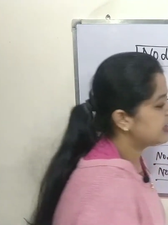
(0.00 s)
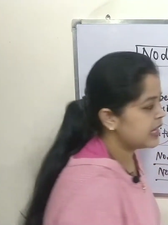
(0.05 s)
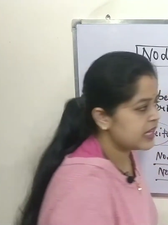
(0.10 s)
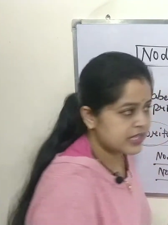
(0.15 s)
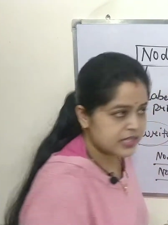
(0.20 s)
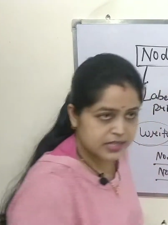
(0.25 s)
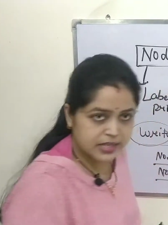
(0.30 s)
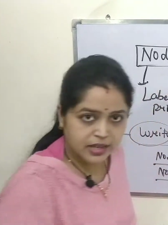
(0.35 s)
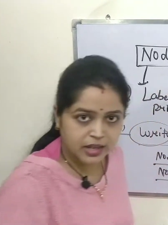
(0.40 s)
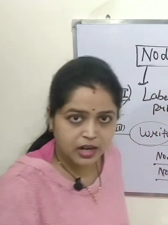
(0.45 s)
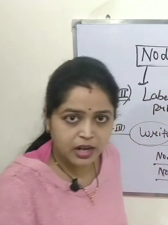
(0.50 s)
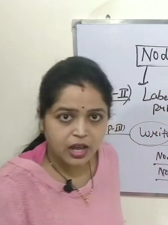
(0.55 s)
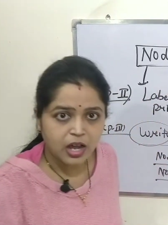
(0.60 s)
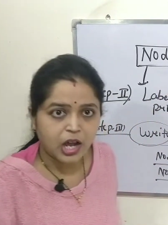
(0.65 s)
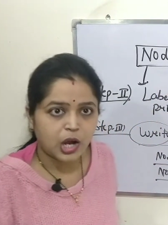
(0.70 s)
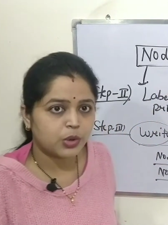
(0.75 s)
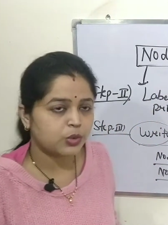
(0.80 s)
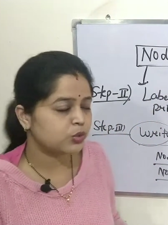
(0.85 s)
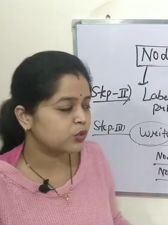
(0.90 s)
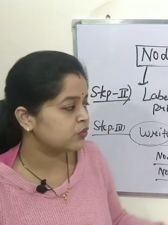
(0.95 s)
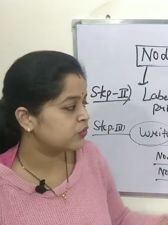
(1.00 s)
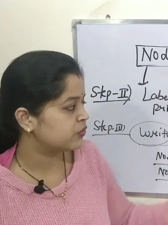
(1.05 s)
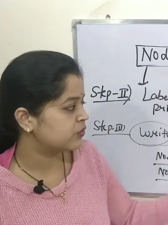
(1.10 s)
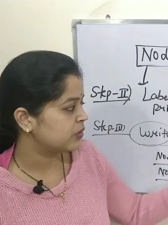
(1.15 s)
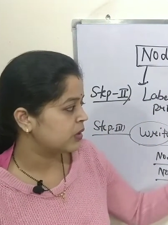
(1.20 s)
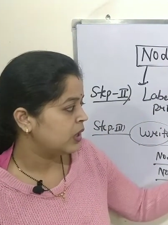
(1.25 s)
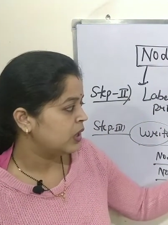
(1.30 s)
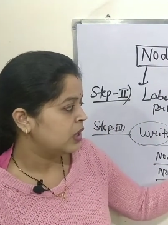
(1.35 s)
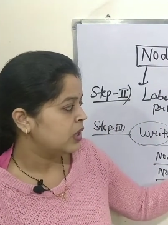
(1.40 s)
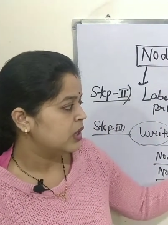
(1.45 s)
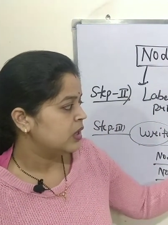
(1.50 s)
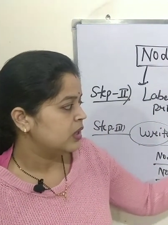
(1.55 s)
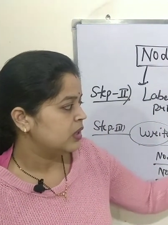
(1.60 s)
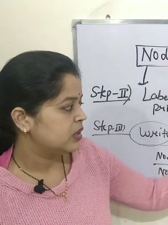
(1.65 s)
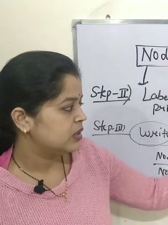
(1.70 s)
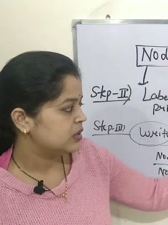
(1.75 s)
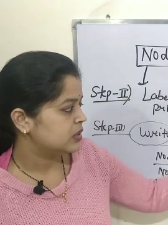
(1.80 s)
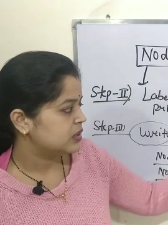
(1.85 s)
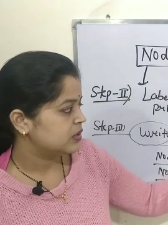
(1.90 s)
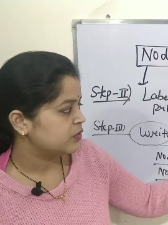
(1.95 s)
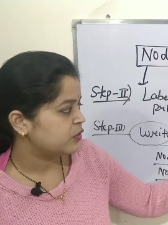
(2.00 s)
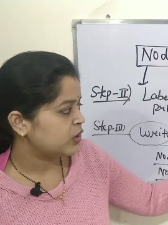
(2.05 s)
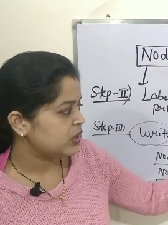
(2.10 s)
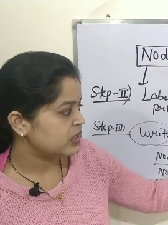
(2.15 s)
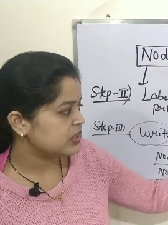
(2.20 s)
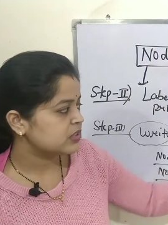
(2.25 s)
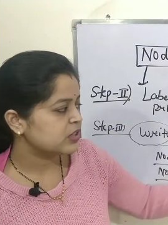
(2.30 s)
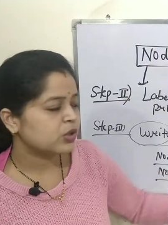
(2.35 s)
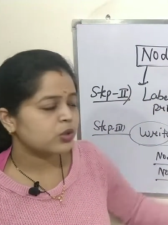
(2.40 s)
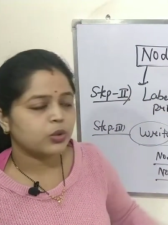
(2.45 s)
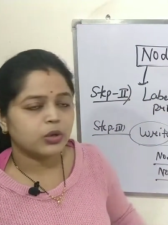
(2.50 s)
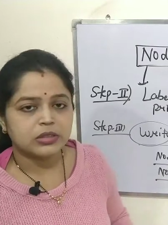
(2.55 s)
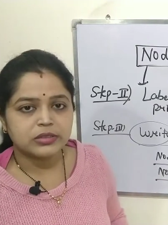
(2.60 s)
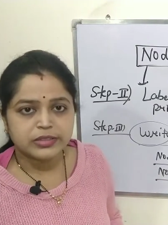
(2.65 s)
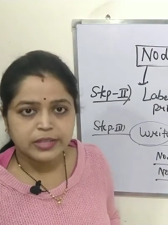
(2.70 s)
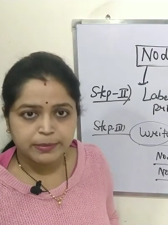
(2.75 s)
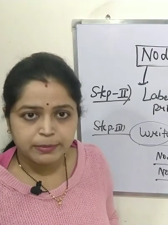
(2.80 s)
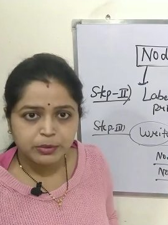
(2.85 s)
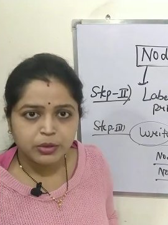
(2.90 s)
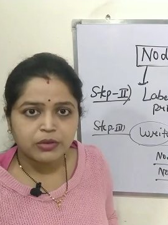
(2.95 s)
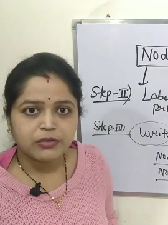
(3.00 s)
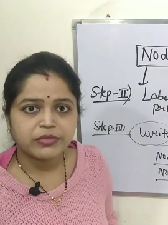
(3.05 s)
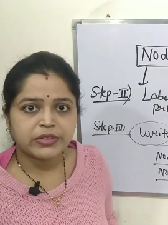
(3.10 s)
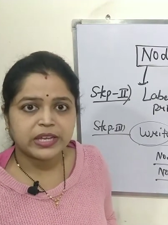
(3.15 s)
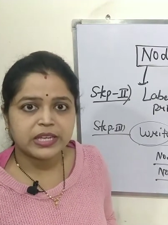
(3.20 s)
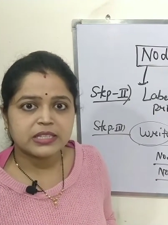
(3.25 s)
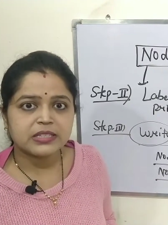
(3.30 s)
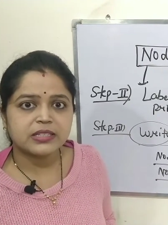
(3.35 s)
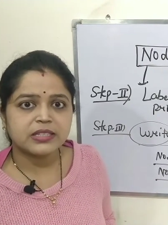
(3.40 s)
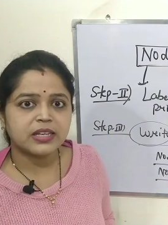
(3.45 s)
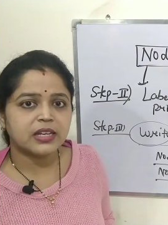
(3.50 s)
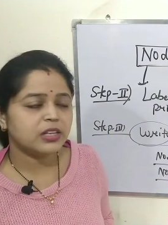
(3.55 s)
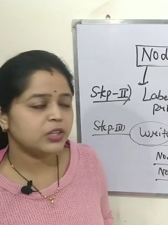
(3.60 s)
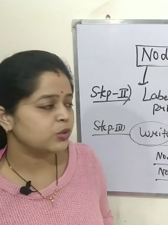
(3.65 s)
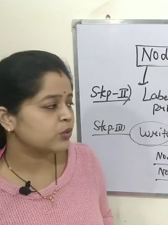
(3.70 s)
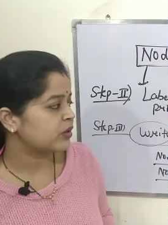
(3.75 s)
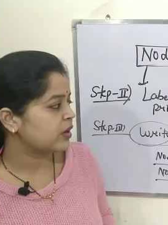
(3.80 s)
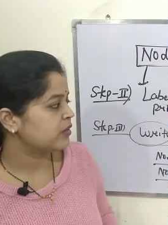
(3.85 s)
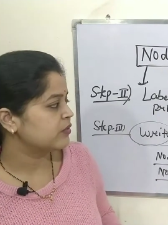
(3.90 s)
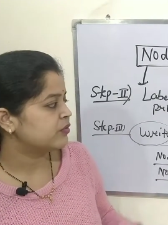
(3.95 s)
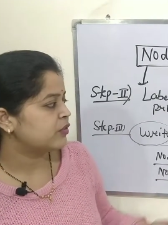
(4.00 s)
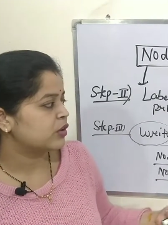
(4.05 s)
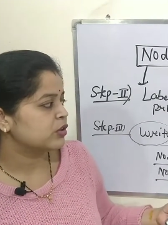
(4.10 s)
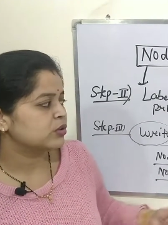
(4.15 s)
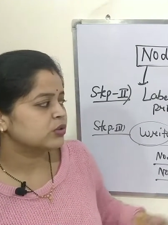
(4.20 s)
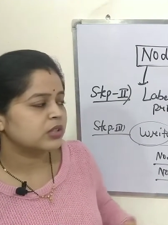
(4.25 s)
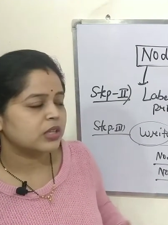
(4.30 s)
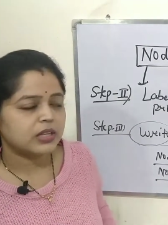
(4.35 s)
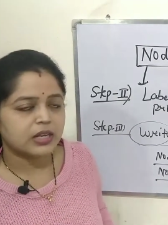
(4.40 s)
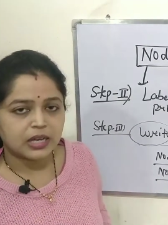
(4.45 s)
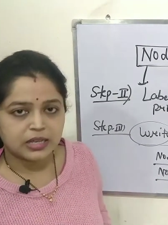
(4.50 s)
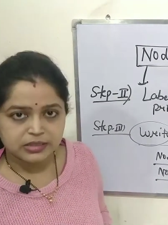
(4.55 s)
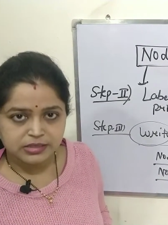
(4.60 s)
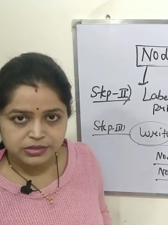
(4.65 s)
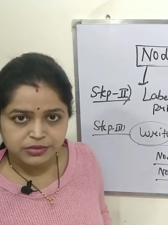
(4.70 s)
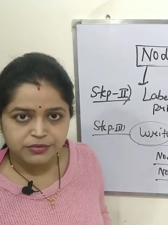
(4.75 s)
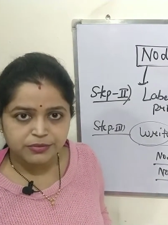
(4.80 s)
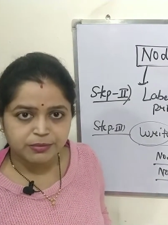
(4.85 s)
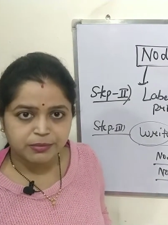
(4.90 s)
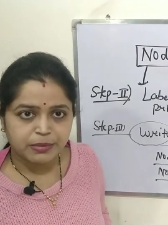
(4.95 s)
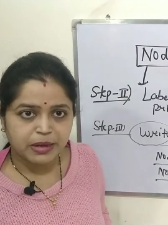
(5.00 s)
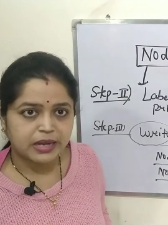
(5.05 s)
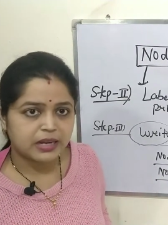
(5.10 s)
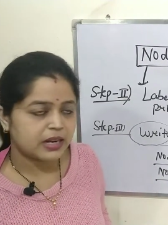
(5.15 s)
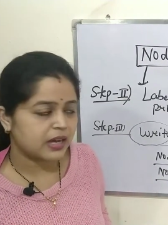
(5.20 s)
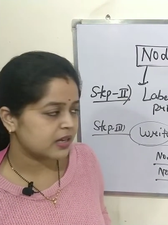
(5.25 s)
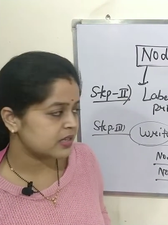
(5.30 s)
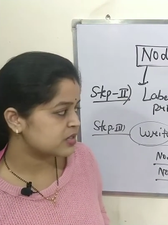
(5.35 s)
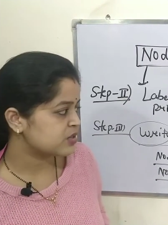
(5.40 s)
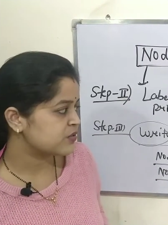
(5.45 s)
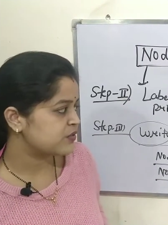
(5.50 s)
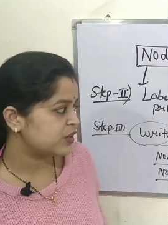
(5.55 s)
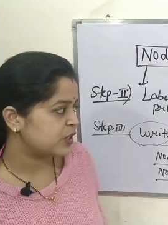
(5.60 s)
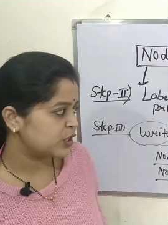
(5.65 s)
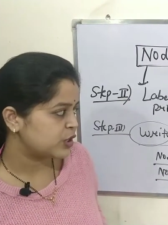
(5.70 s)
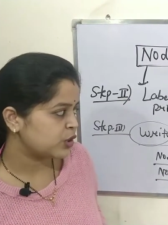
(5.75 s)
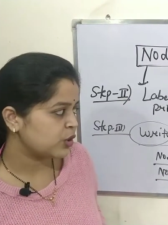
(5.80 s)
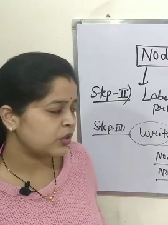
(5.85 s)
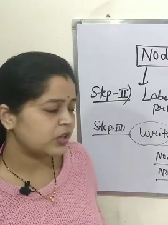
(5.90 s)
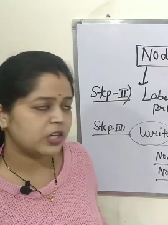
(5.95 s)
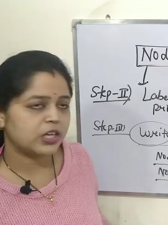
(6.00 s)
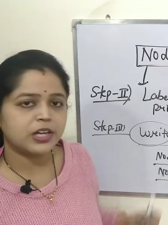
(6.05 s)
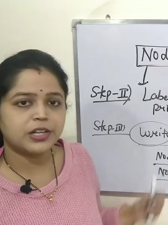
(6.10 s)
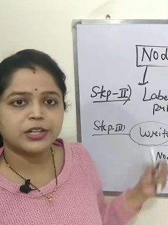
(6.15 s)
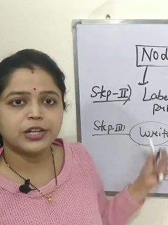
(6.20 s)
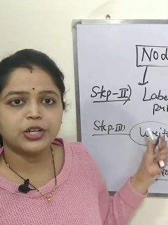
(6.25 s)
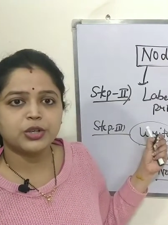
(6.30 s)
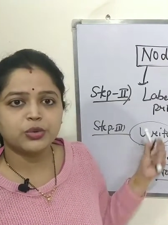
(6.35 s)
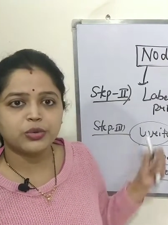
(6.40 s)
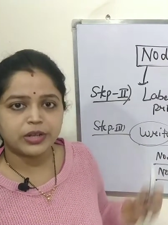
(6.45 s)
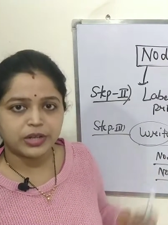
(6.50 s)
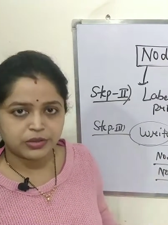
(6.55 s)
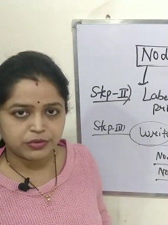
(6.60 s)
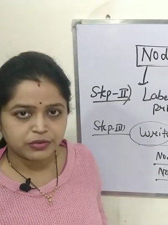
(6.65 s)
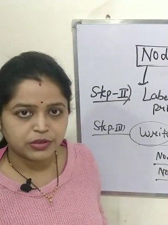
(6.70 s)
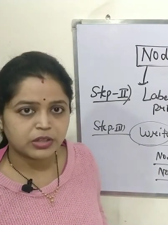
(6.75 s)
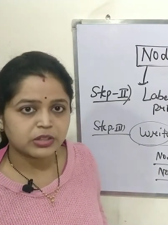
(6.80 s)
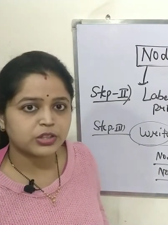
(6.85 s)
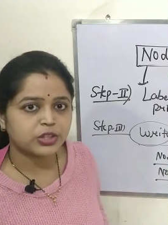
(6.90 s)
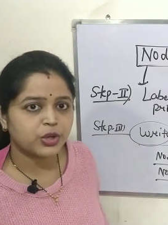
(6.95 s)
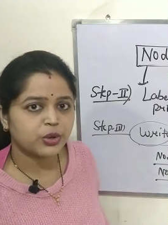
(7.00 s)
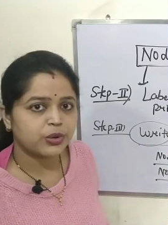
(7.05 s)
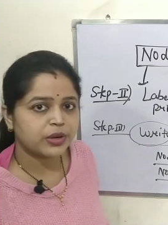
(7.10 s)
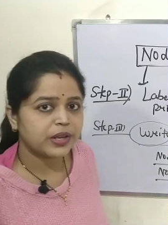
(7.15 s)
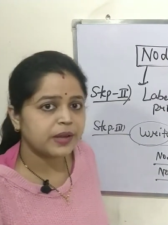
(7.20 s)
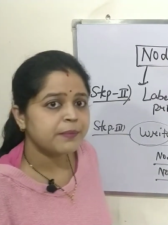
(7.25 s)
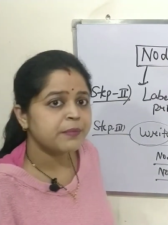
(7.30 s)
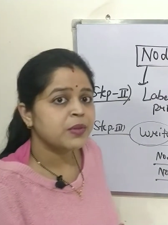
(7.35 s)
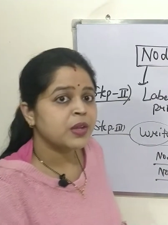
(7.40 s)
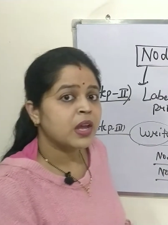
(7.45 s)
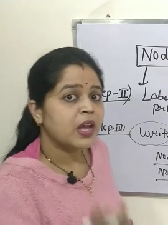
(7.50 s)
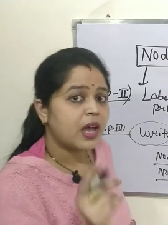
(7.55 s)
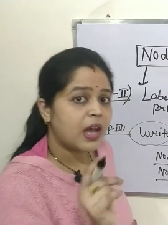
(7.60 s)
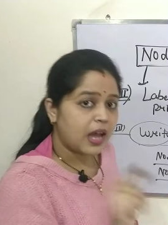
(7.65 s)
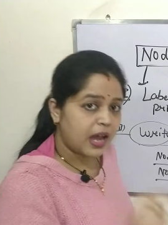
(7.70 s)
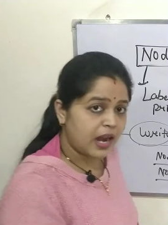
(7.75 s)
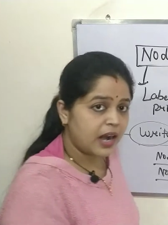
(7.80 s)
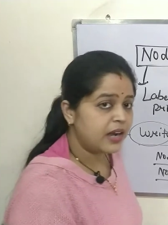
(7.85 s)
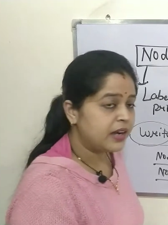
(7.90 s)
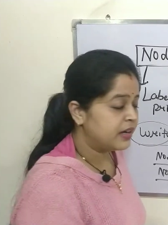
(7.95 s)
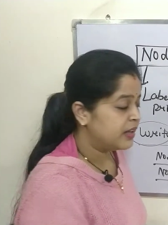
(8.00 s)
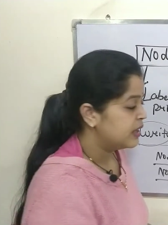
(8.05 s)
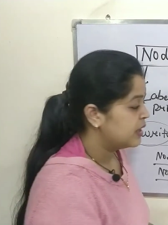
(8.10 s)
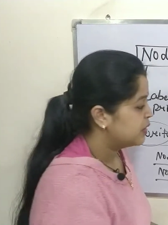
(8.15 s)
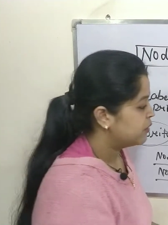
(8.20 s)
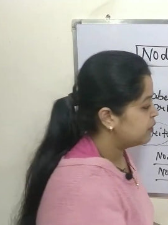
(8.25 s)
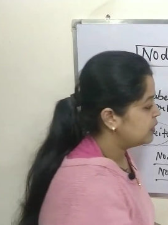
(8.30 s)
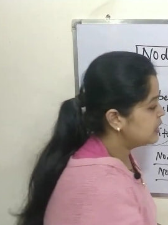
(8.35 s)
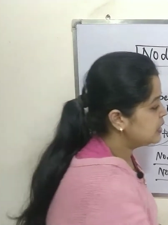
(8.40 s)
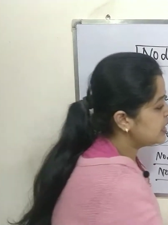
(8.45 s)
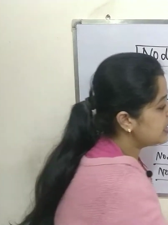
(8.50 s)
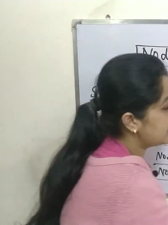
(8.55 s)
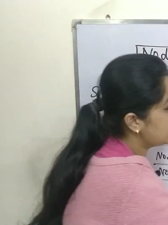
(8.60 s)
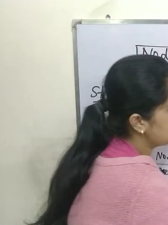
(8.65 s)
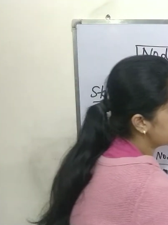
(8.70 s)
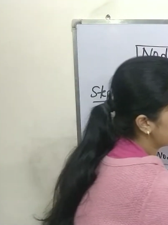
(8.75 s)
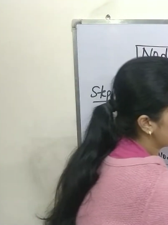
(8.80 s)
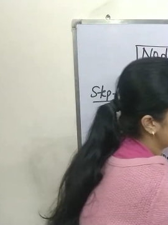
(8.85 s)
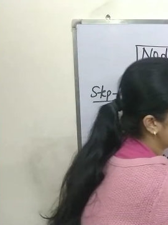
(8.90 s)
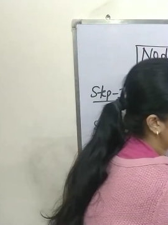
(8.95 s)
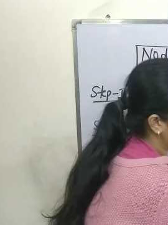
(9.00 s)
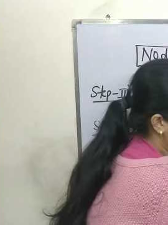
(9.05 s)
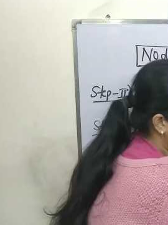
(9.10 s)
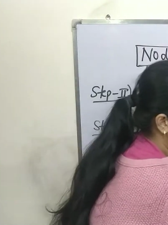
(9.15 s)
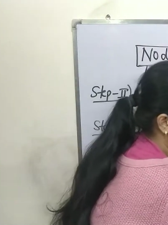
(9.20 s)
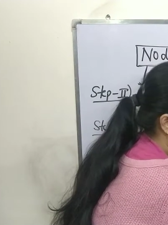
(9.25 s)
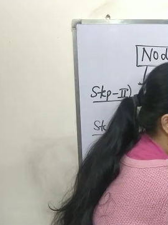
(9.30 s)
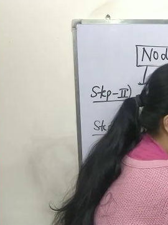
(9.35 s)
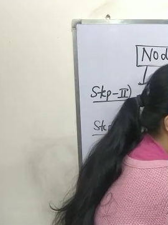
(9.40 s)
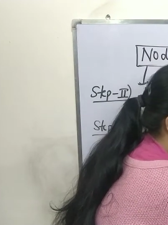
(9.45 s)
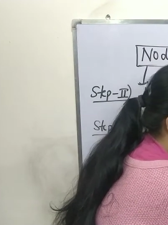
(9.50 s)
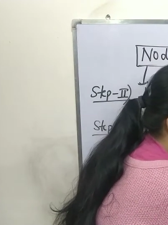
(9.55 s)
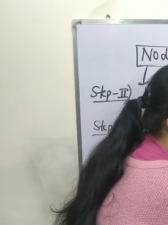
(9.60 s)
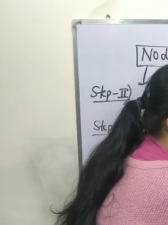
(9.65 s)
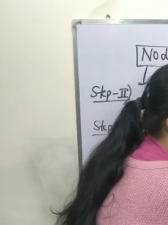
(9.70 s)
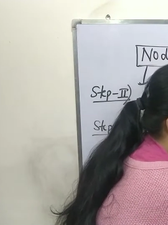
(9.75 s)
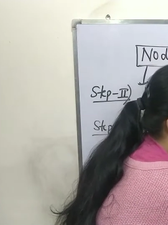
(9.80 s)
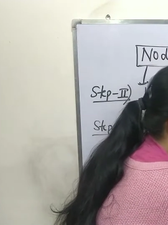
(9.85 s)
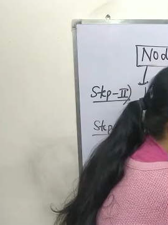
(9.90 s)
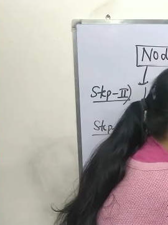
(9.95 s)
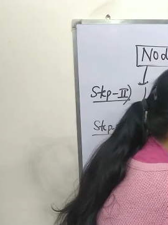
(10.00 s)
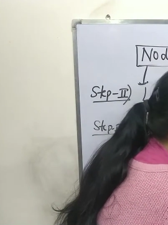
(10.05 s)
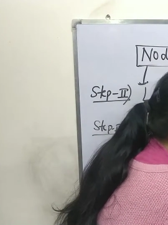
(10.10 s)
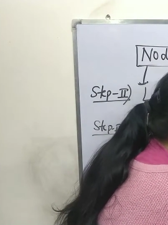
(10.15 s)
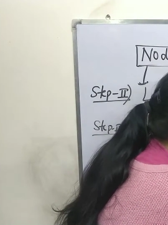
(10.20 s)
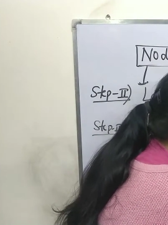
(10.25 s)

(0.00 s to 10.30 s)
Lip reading: KCL, how to what is the concept of KCL. You can follow the my last video related to network theory, and with the help of KCL and